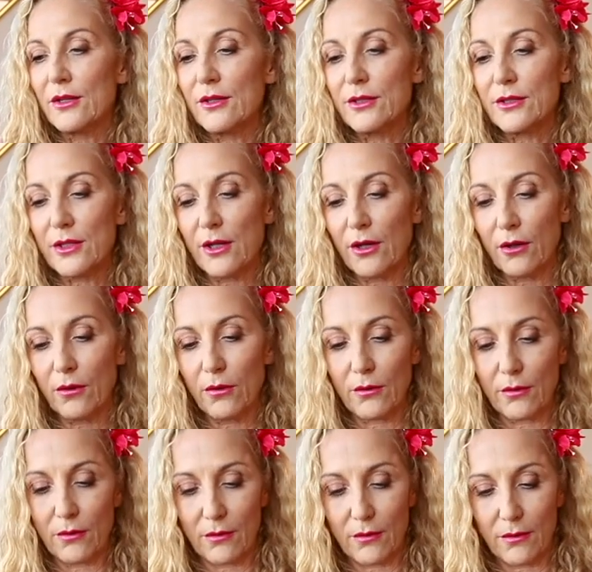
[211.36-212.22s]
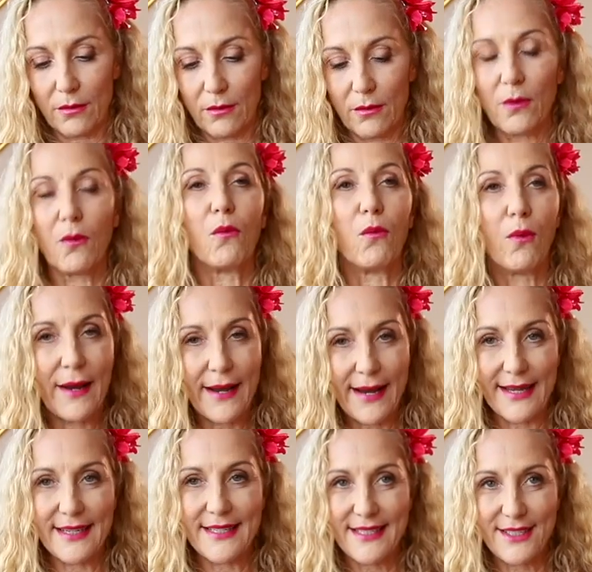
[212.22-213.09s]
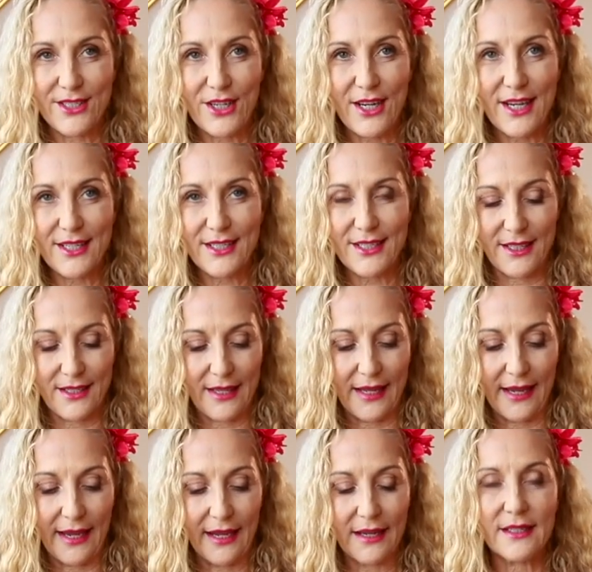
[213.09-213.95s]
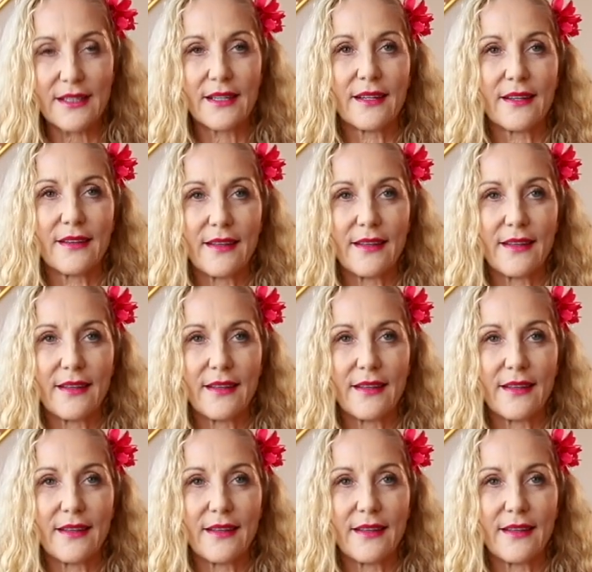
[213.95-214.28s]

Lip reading: So when I suggested that,